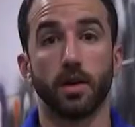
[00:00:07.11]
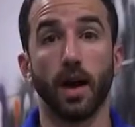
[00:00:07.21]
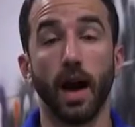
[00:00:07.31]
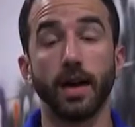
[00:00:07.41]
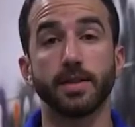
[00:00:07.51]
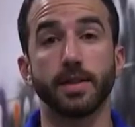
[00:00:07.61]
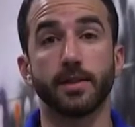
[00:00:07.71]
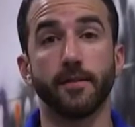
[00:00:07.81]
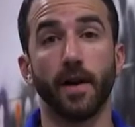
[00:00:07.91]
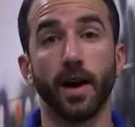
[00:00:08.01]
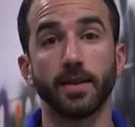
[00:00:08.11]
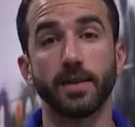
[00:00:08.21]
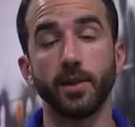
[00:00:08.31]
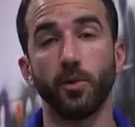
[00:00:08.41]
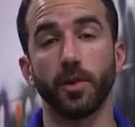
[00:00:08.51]
Guys, it's
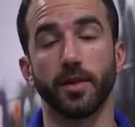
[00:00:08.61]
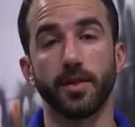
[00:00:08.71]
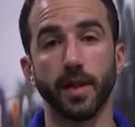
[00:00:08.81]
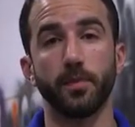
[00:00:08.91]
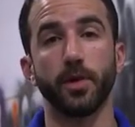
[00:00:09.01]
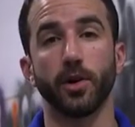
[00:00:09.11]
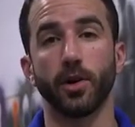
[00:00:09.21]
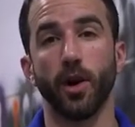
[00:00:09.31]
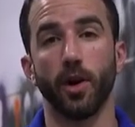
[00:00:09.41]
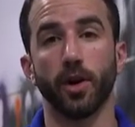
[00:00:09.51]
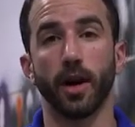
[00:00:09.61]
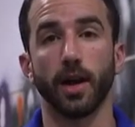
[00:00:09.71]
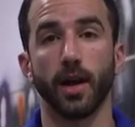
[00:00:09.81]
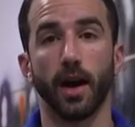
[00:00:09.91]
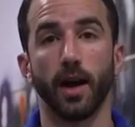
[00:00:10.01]
Fonzie with
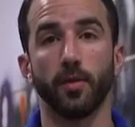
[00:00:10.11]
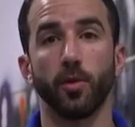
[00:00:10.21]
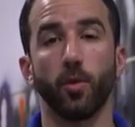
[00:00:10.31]
DipYourCar.com,